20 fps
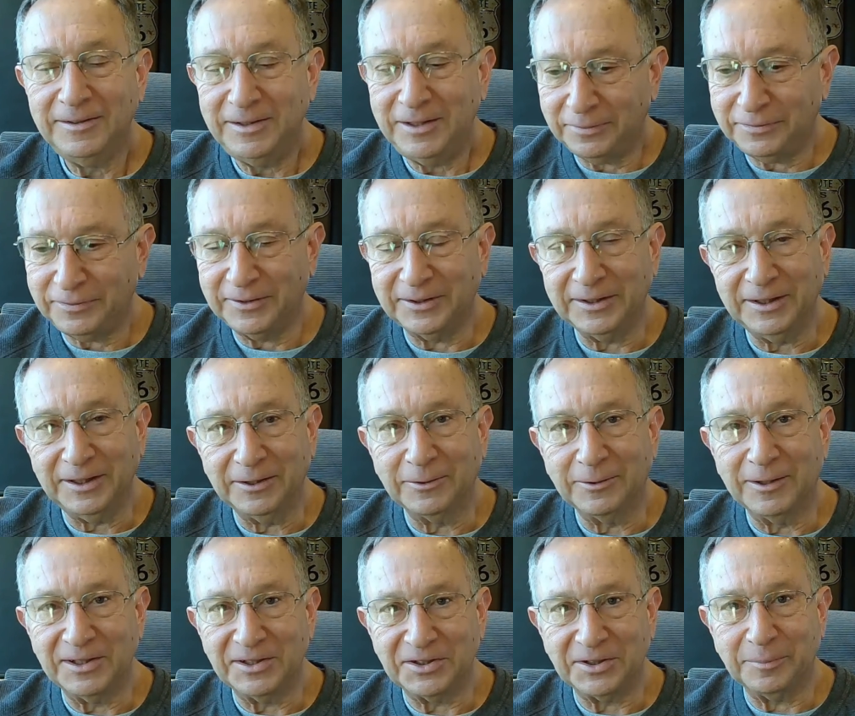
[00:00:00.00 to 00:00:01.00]
Definitely
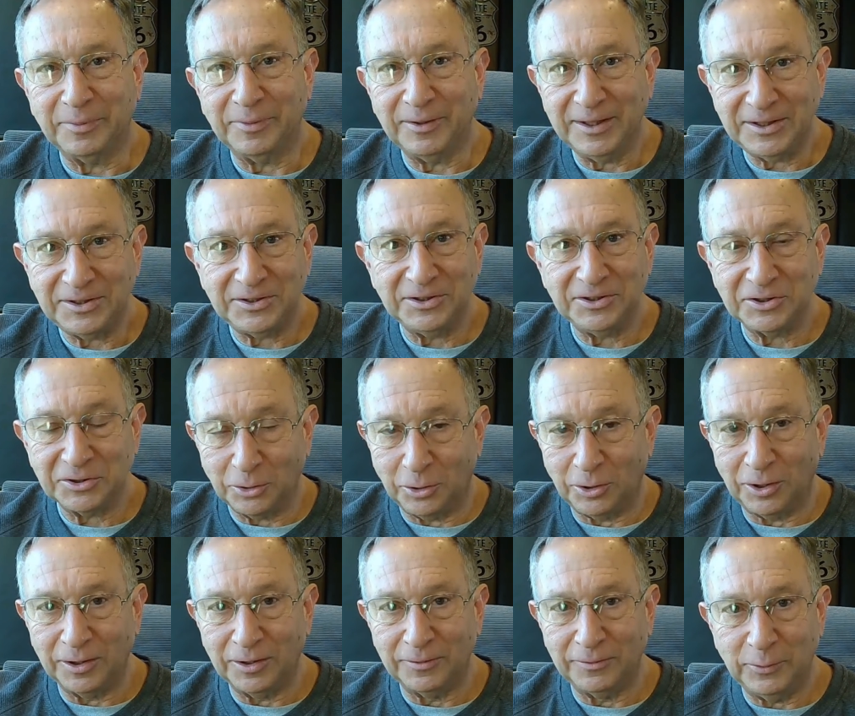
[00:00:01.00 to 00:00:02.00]
interesting places,
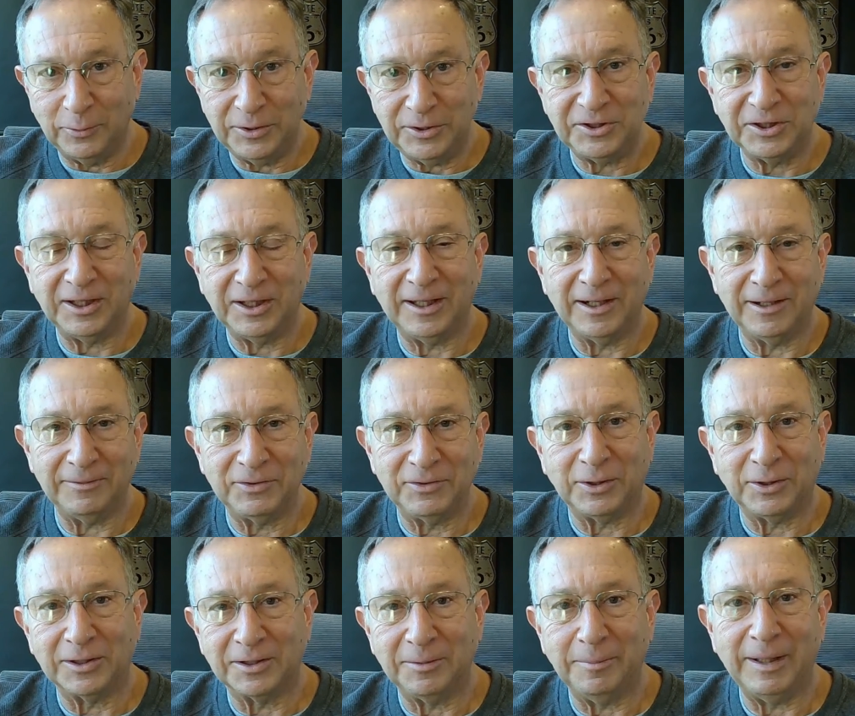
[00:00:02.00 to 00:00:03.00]
all of which, again, I've
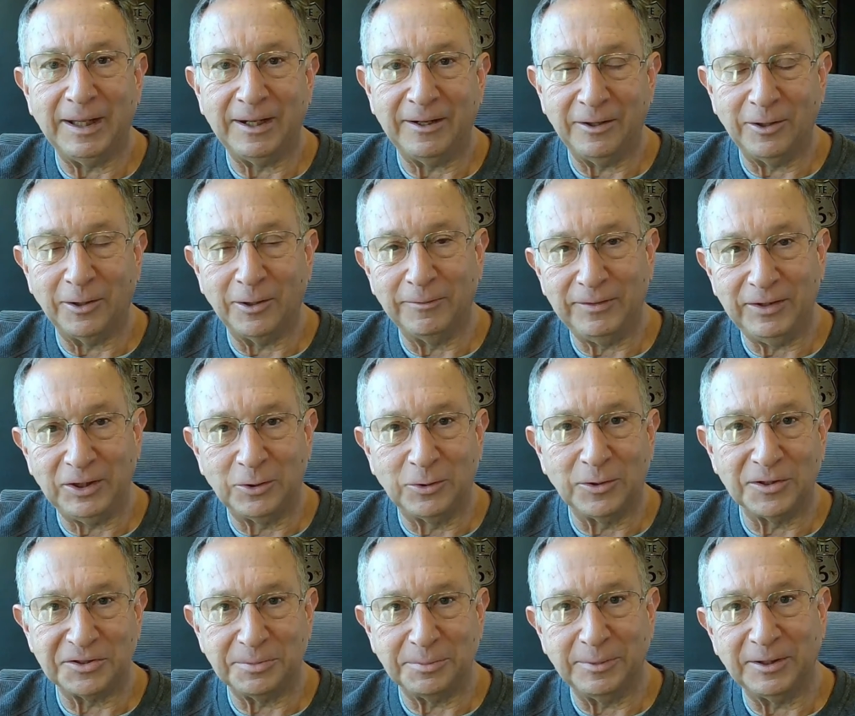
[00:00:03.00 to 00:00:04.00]
talked about at
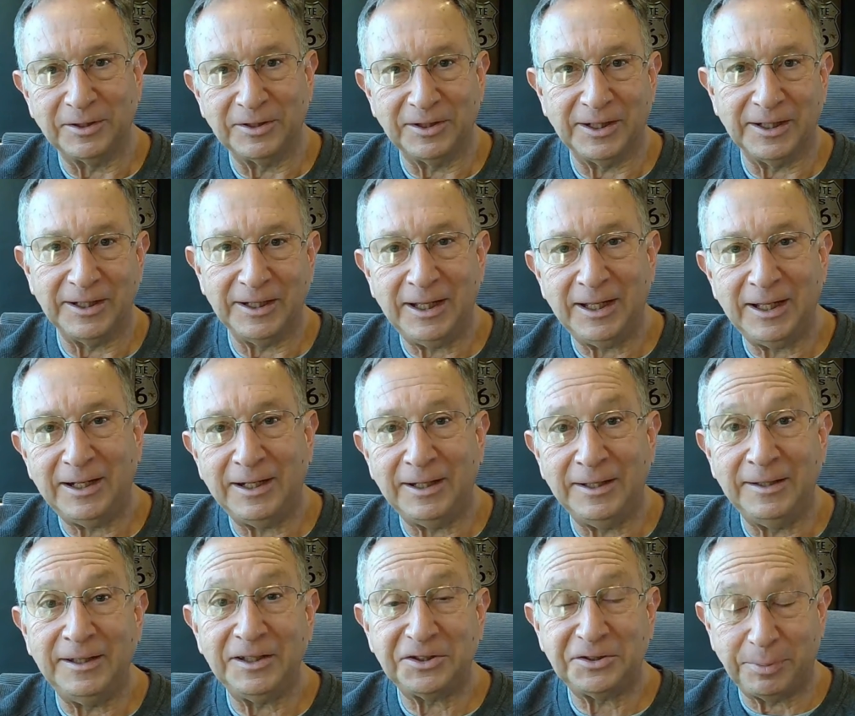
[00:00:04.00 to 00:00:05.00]
rvacrossamerica.net.
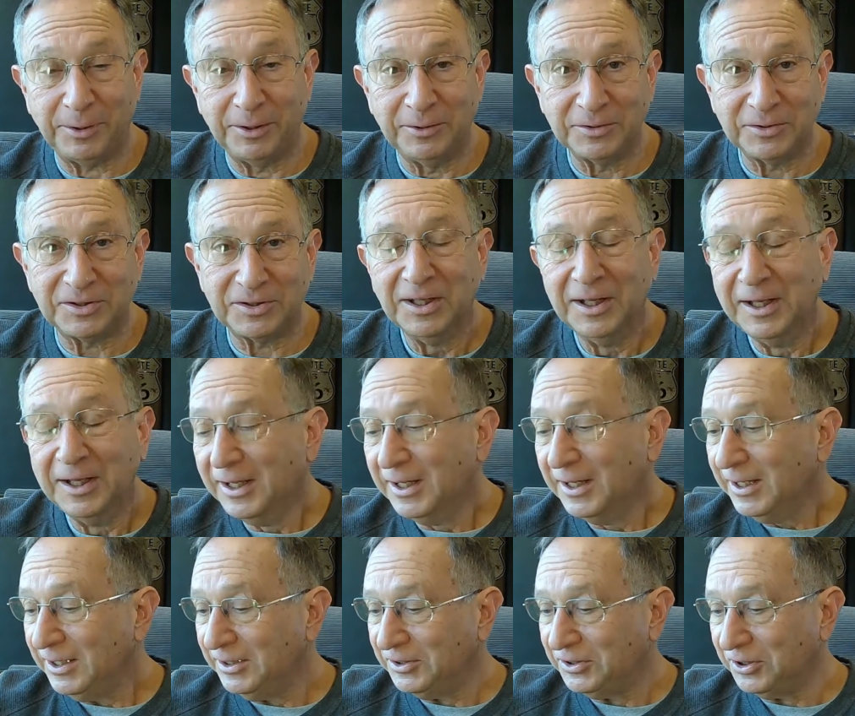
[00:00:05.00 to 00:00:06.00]
And this post
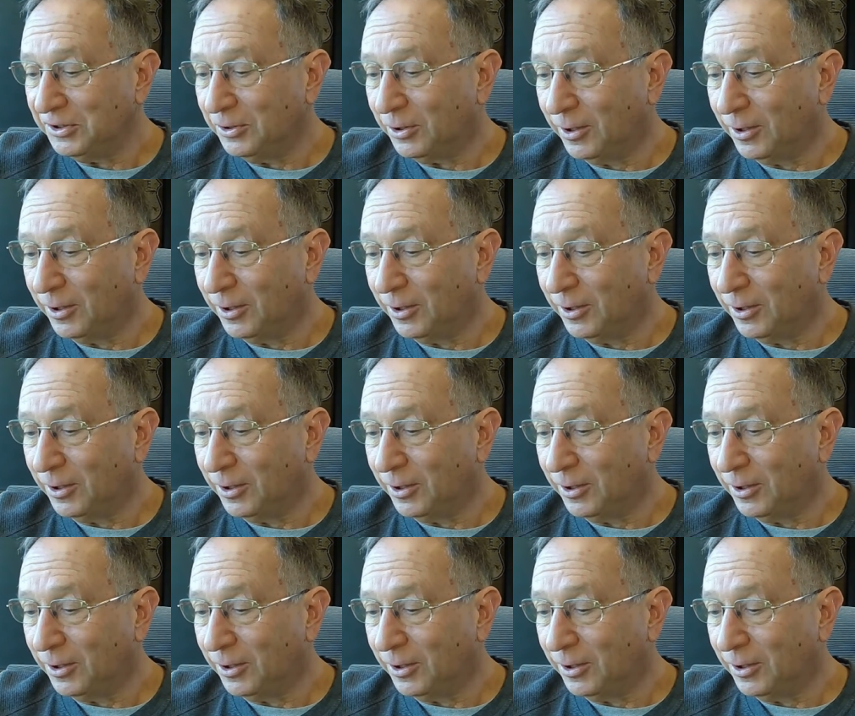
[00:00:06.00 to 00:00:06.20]
is at